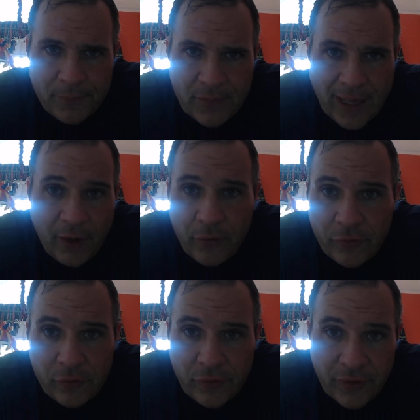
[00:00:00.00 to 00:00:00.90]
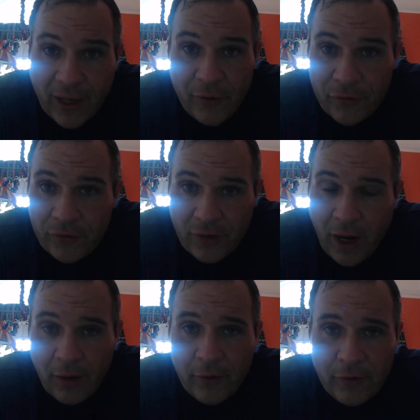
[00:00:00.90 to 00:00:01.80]
thousands and thousands of
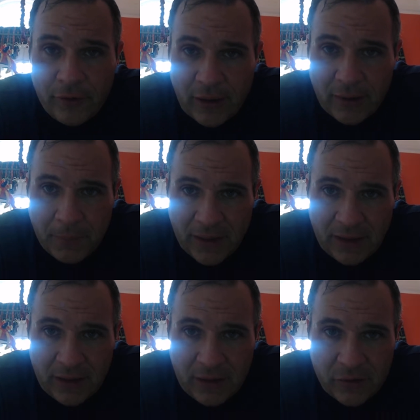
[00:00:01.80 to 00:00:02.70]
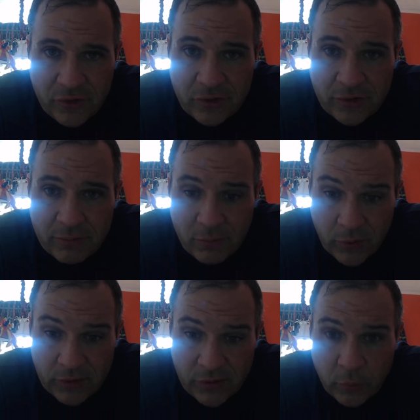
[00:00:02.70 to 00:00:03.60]
dollars, a penny is just
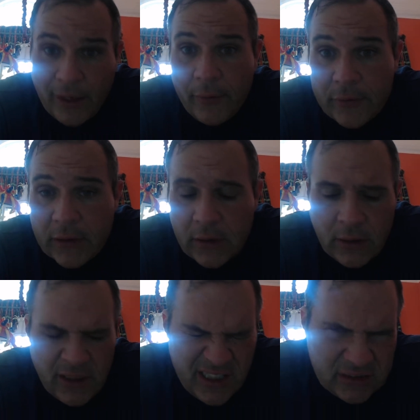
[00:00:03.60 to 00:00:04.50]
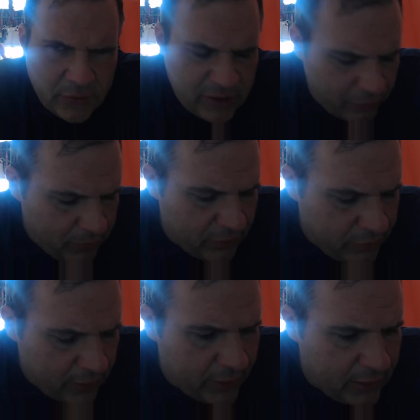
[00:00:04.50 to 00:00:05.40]
really just rounding. So we just have to be
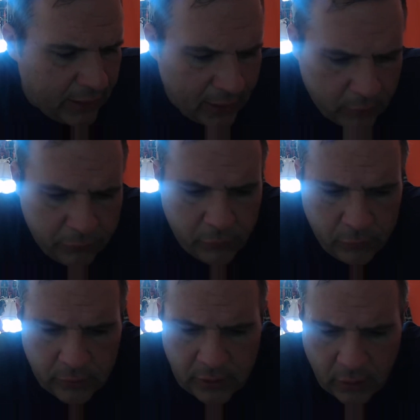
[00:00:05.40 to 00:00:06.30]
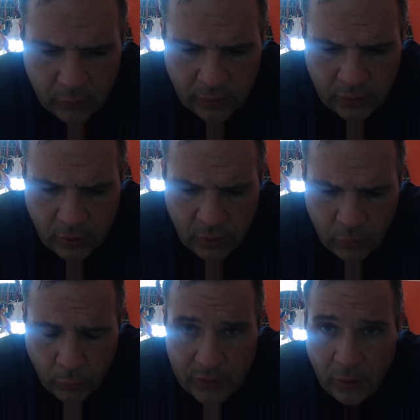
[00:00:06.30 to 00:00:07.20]
very careful, you know, that
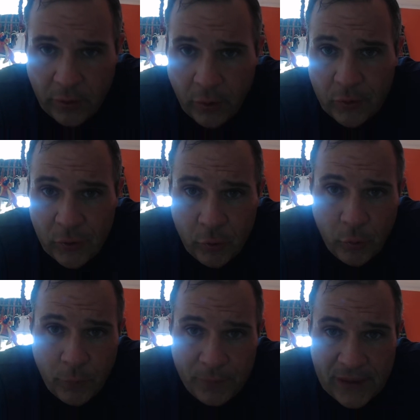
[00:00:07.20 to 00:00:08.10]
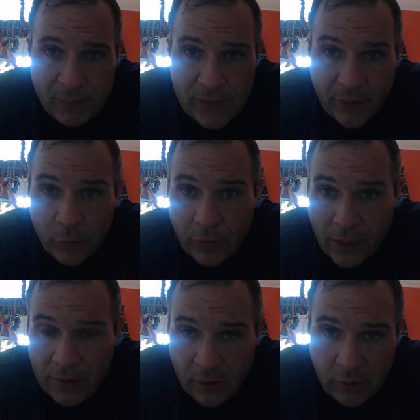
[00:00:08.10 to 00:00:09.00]
we don't go too deep down the
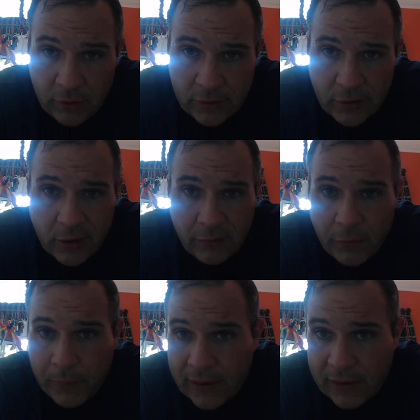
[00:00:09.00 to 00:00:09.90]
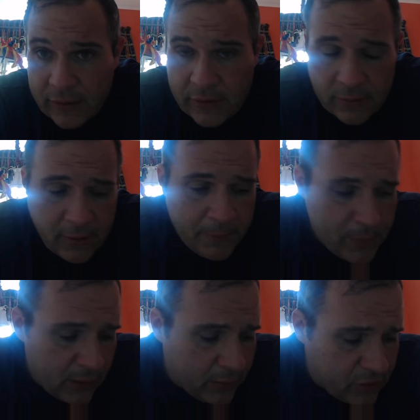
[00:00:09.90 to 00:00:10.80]
rabbit hole and looking for pennies. And
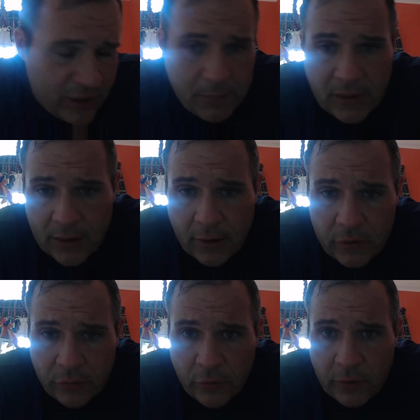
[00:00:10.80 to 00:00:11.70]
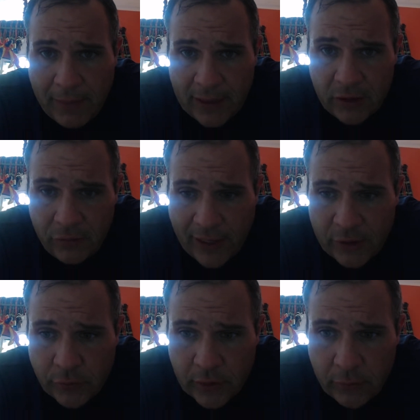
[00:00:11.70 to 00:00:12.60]
the same thing goes for the
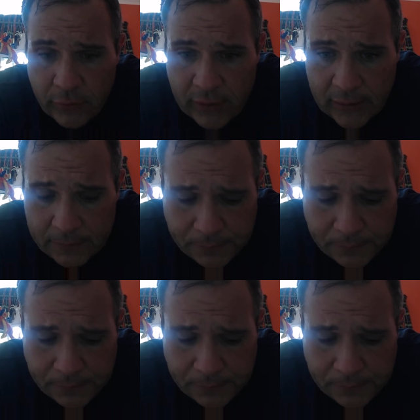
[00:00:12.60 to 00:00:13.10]
manufacturing overhead.